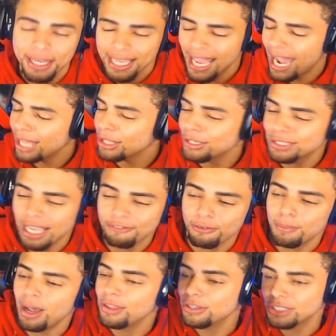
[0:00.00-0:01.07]
I learned that from
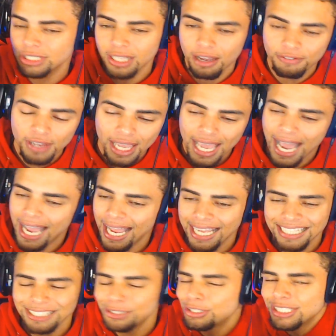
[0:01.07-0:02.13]
other stuff.
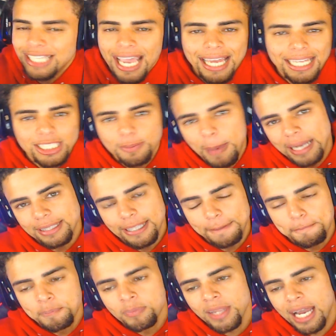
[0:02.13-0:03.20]
You just can't expect it.
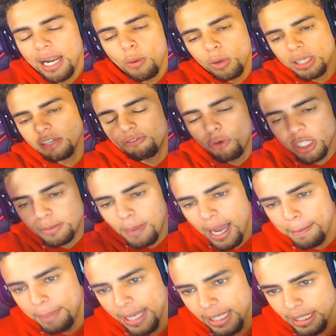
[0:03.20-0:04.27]
And I wanted to voice my
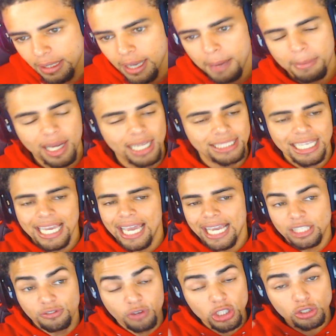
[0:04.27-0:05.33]
opinion because it's
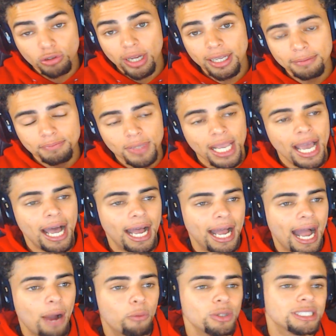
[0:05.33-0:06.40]
frustrating.
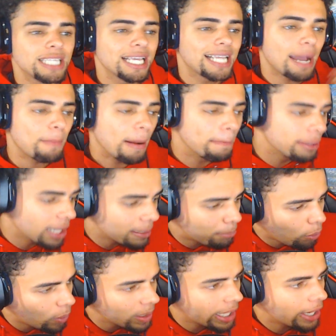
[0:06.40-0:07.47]
I wouldn't say it got my blood
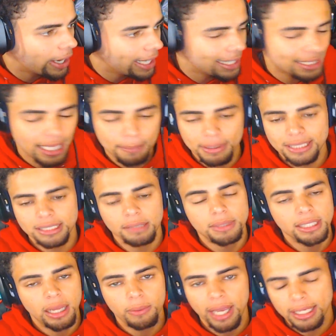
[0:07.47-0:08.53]
boiling or anything, but it's something
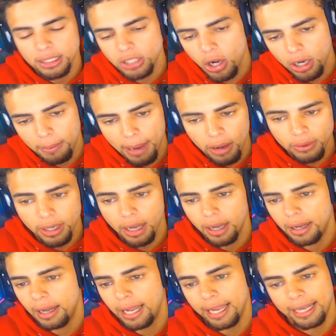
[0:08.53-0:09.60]
that we had to talk about.
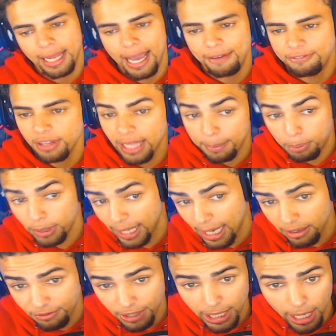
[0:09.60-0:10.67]
And I felt like putting out a
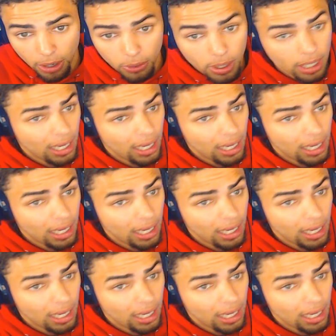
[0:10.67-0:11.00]
video.